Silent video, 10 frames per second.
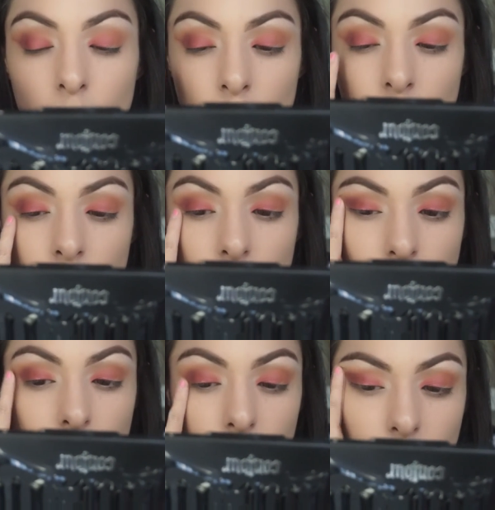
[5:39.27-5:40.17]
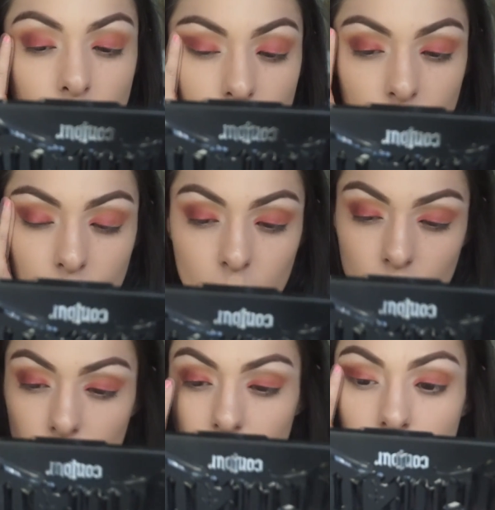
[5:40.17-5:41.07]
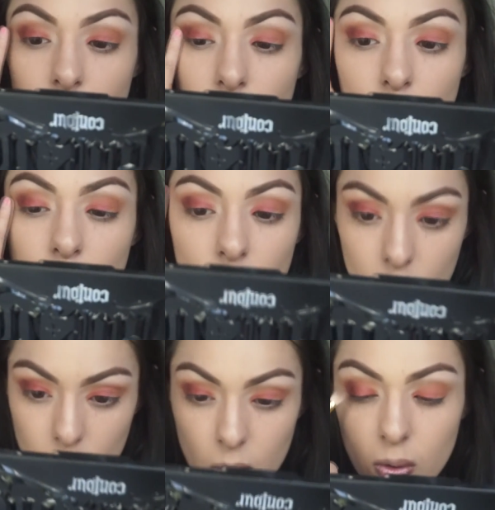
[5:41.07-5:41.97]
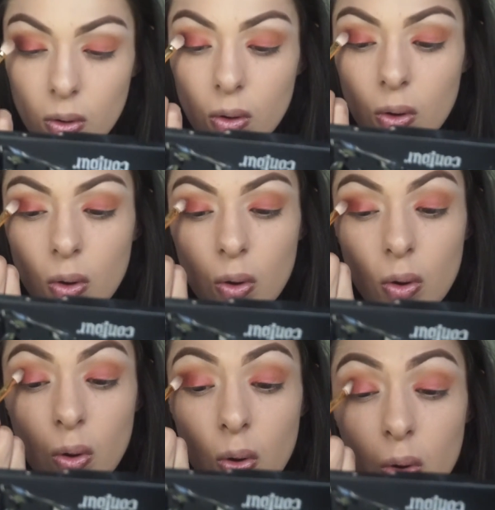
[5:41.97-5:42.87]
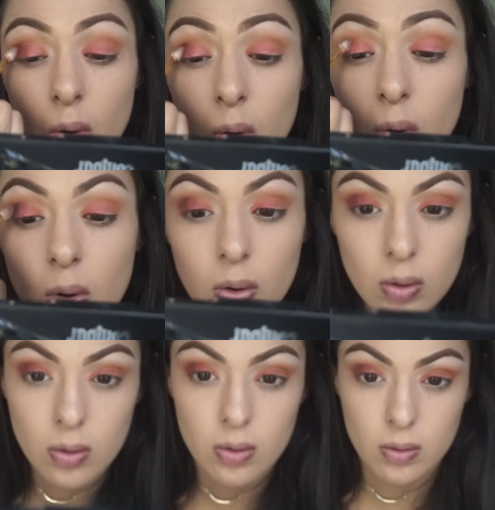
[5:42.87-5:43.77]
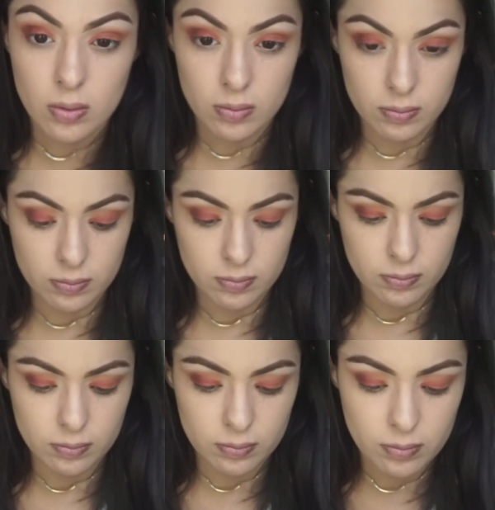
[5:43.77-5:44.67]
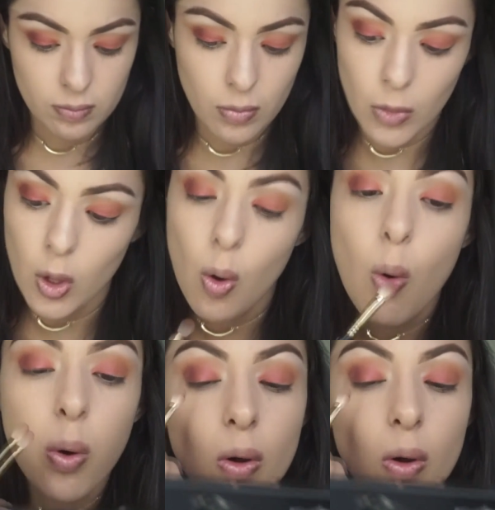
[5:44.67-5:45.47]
I didn't do it this time, and so maybe the next time I can show you how to tape. So if this is hard for you to do, don't worry.